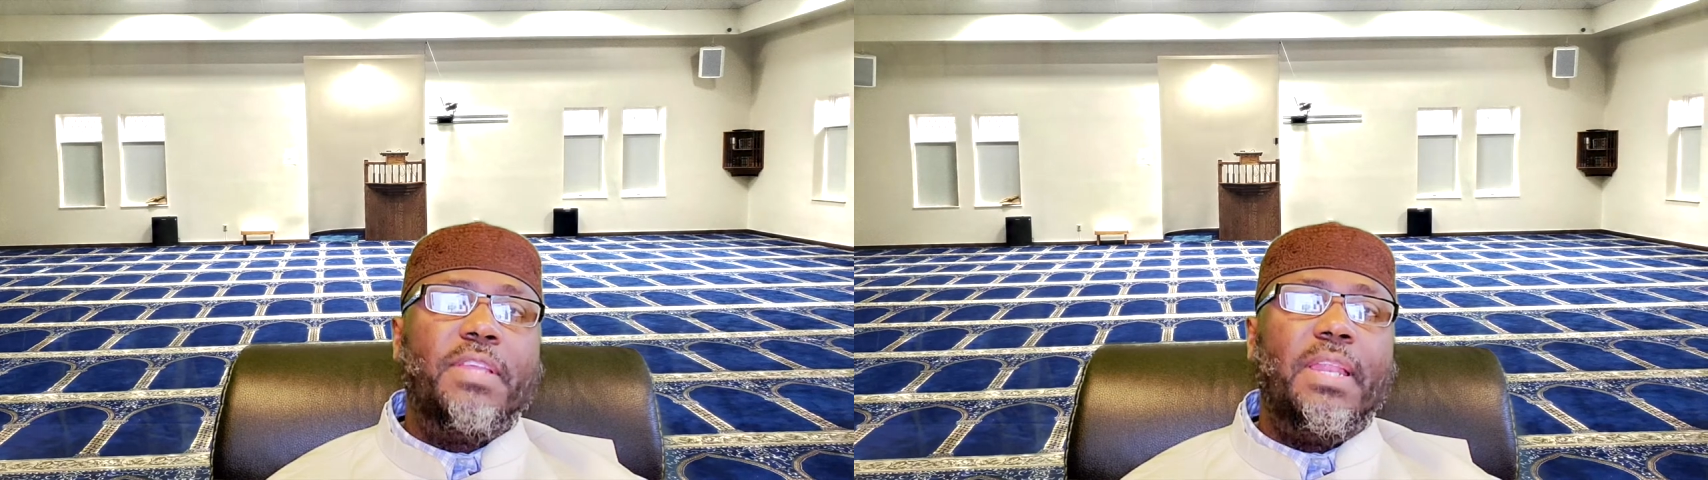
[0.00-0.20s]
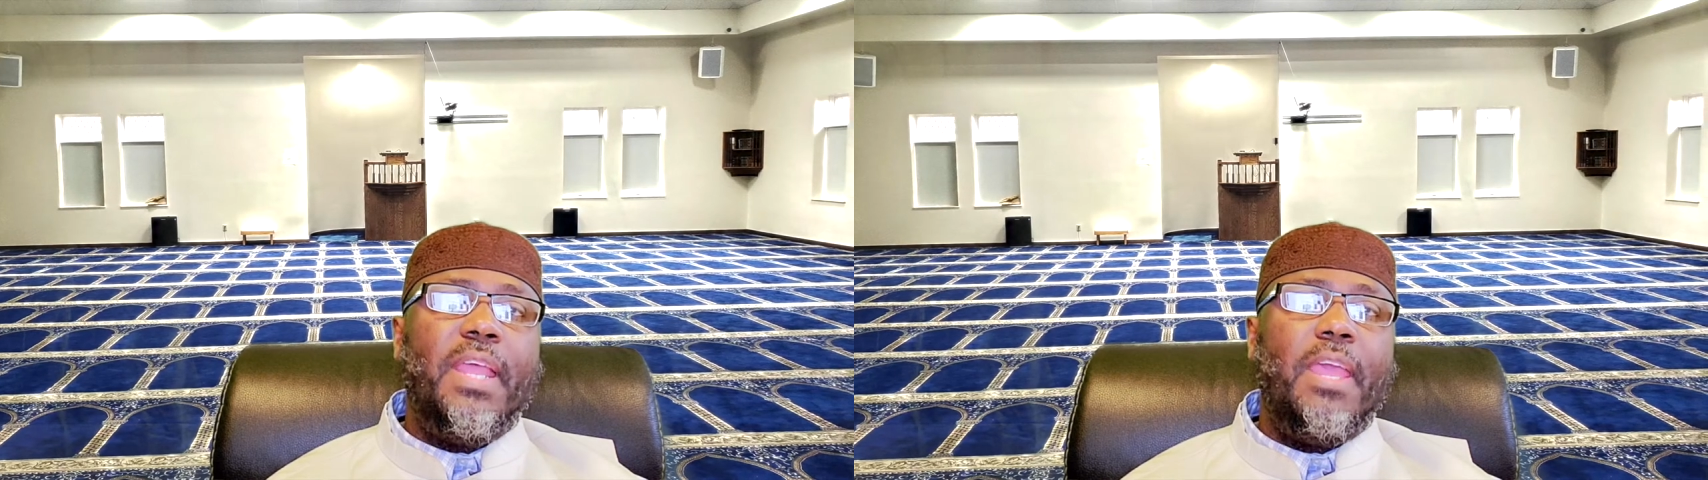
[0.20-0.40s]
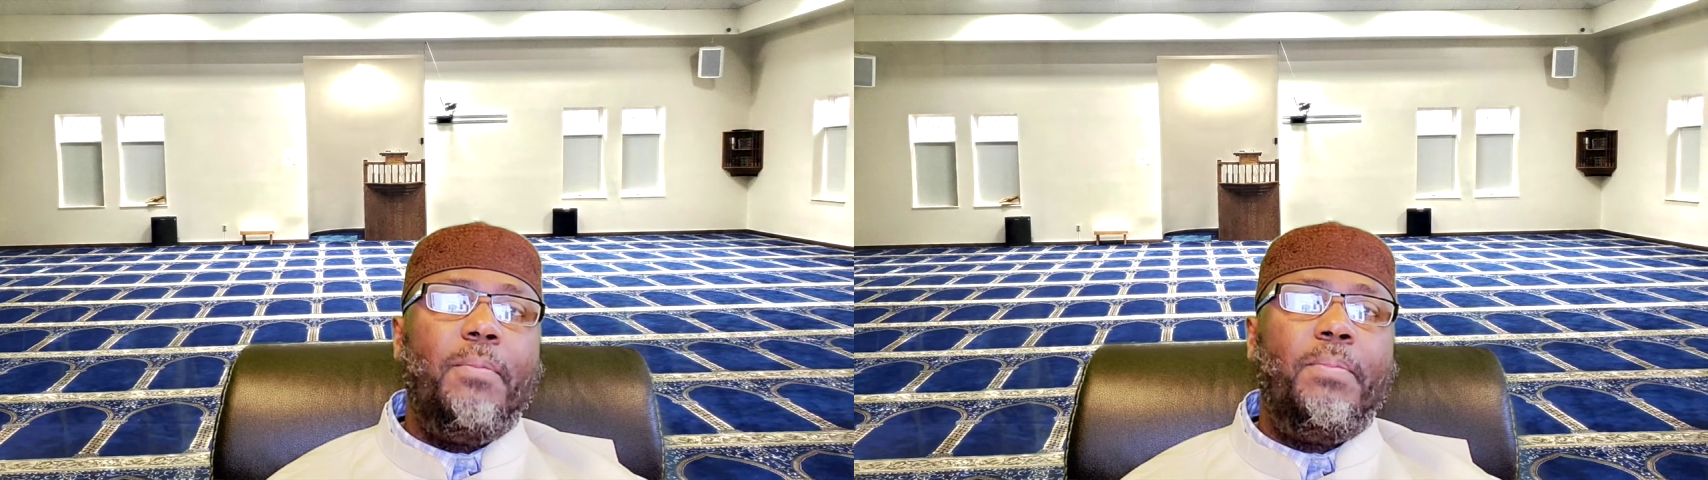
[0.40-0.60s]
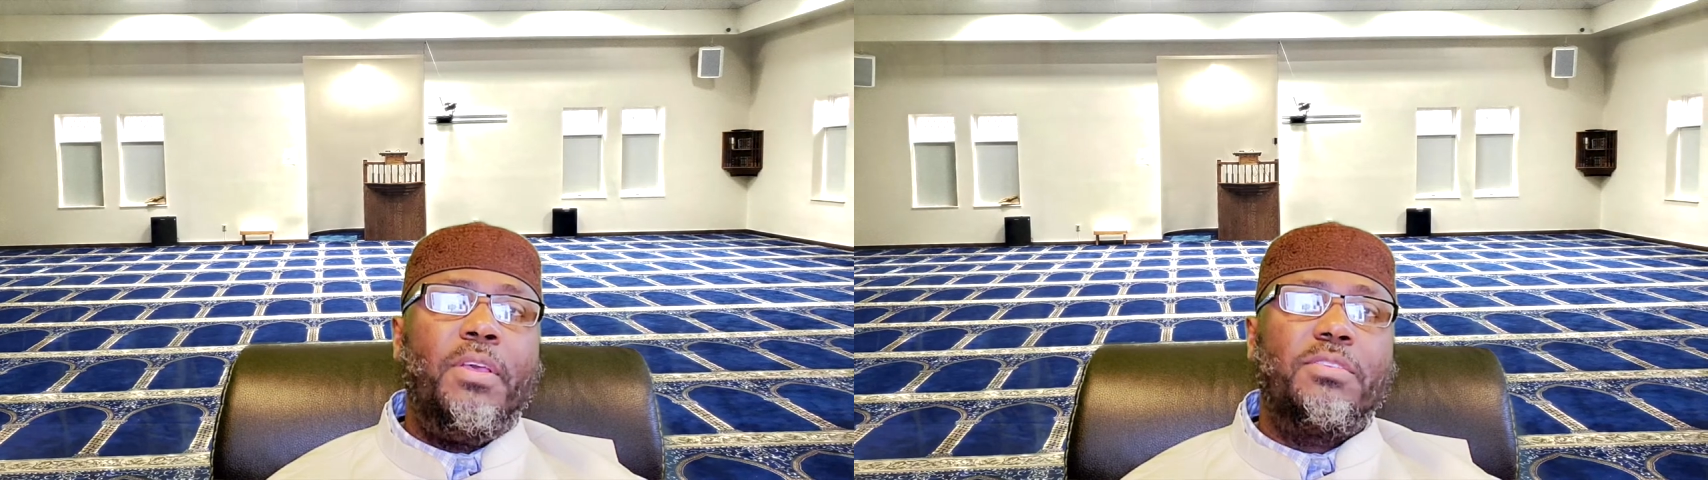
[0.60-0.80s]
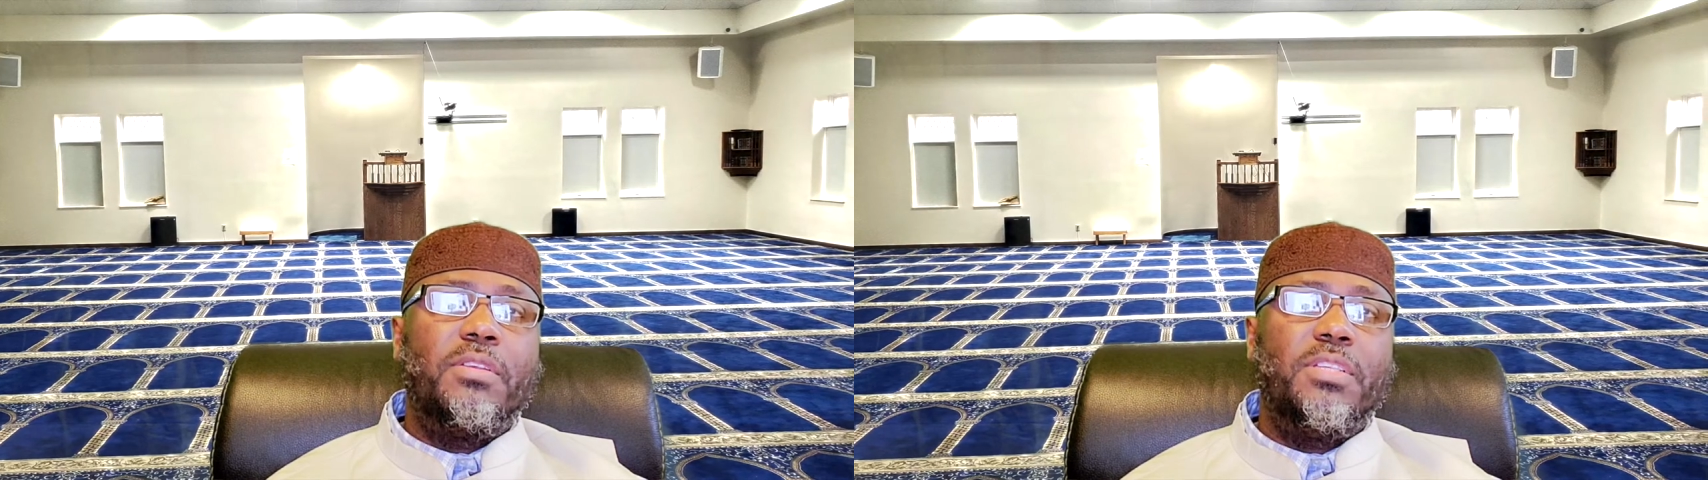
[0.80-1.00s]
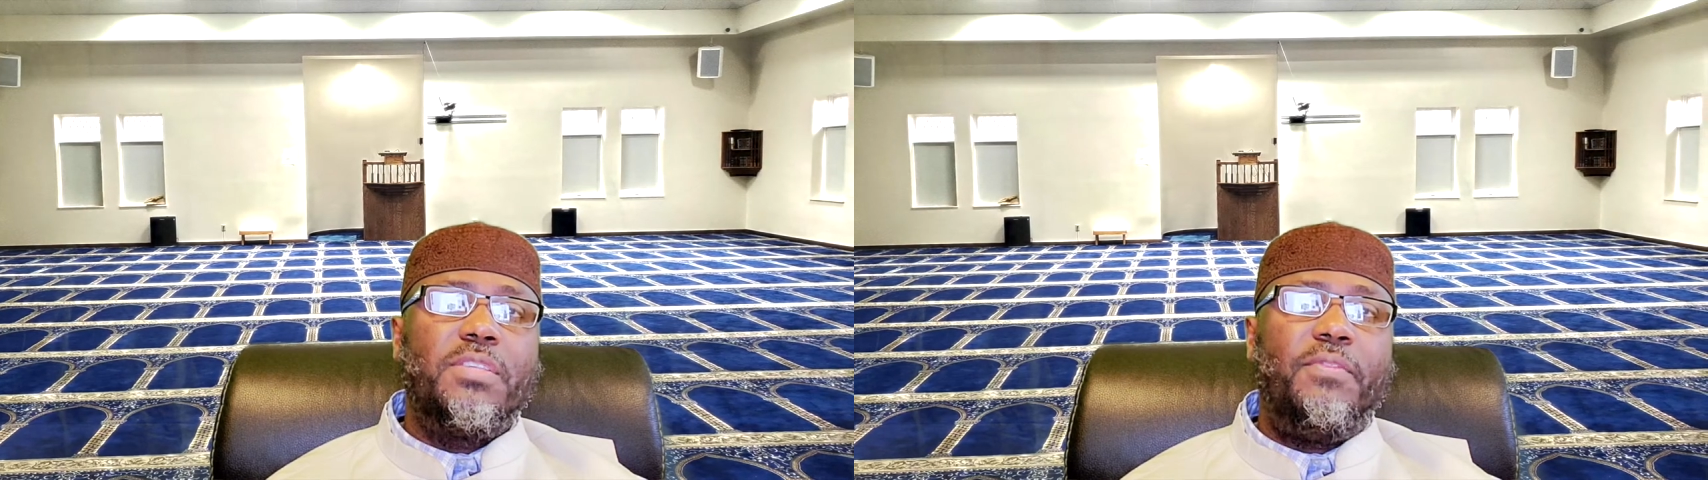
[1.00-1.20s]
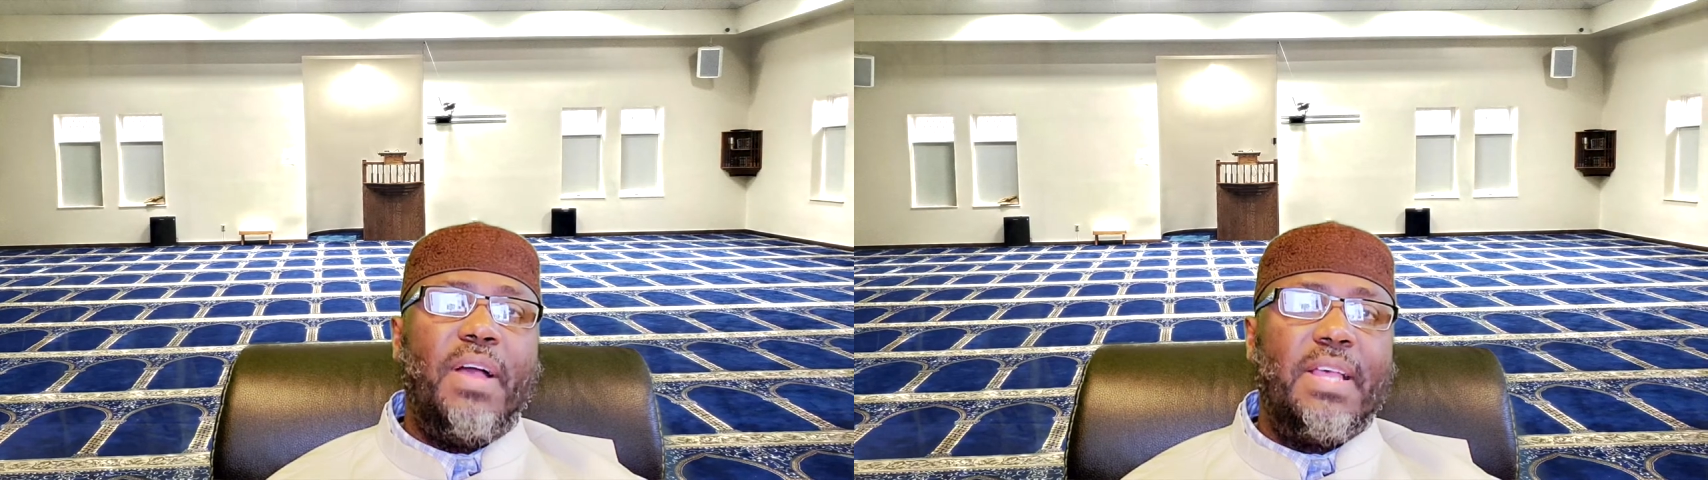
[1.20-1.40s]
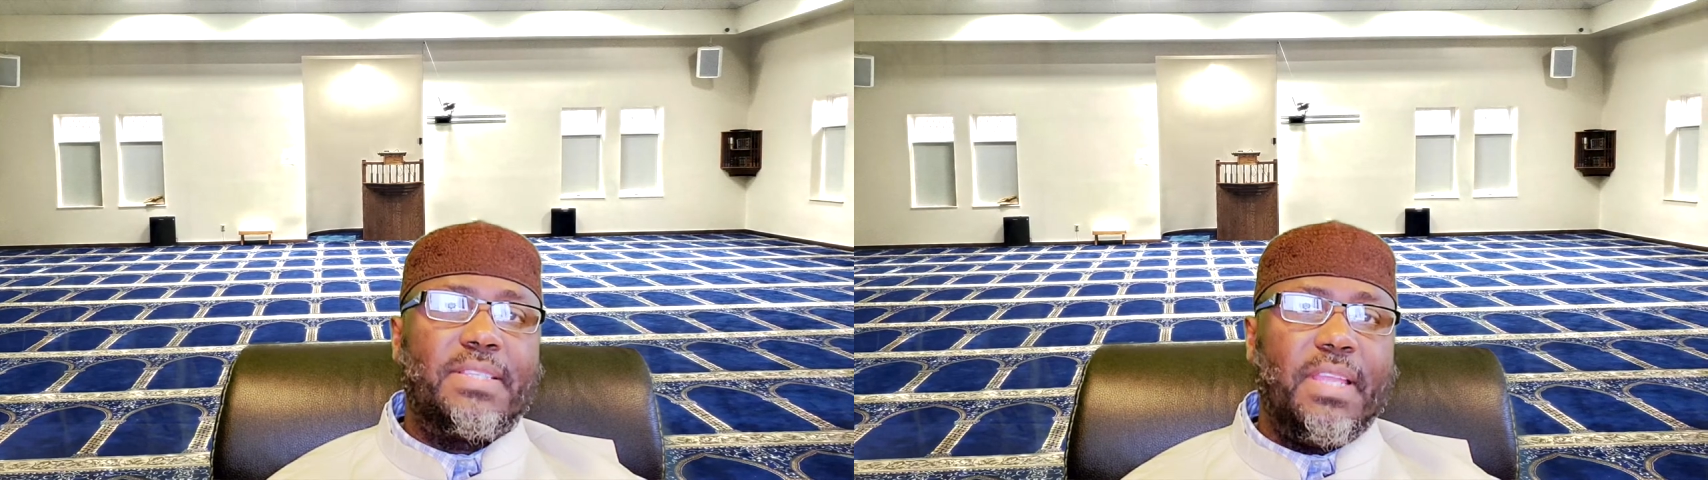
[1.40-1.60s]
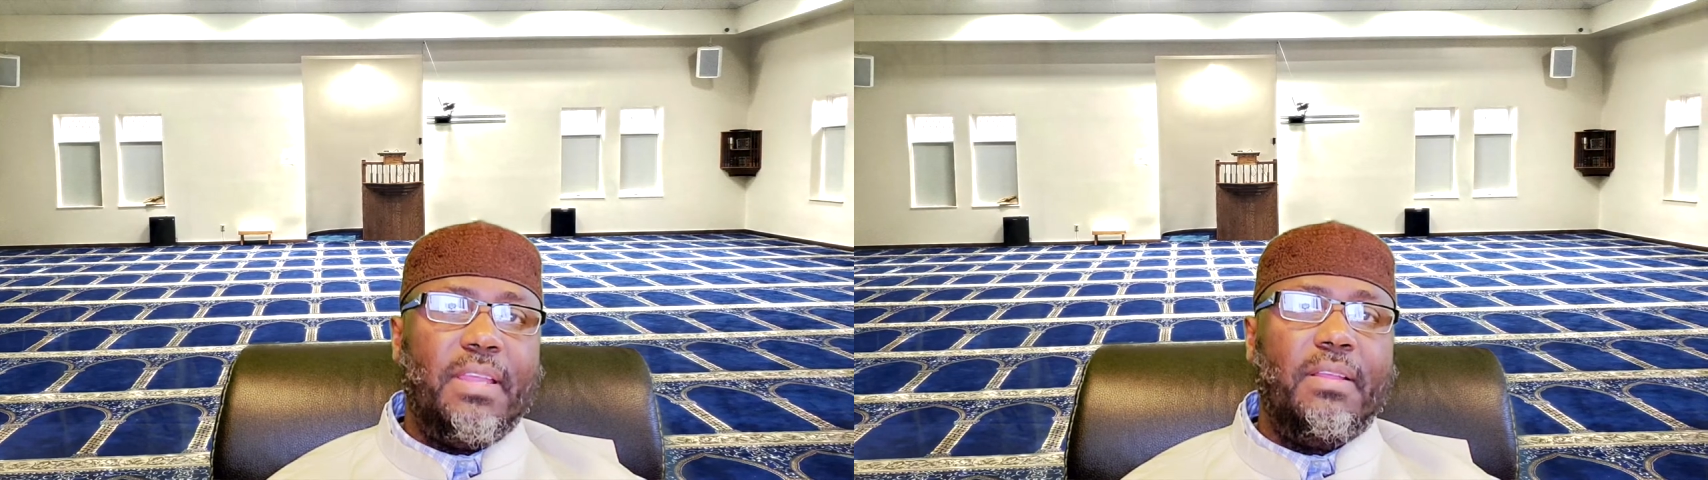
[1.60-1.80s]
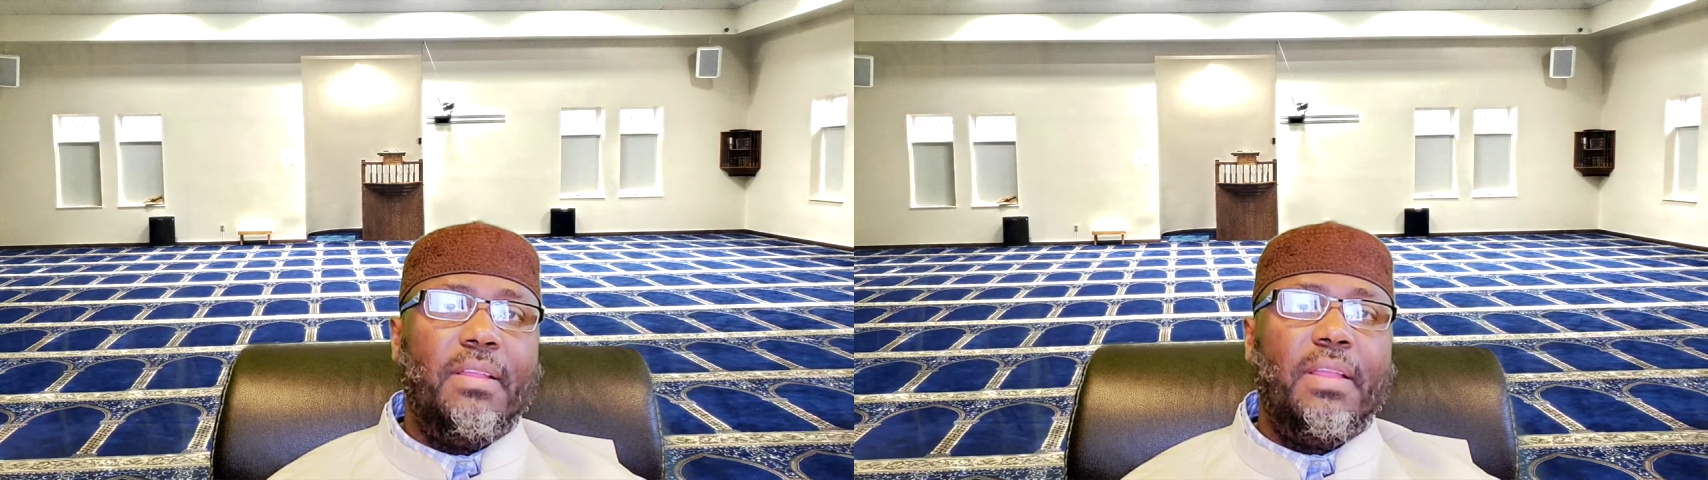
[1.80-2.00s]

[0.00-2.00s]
the layperson's fasting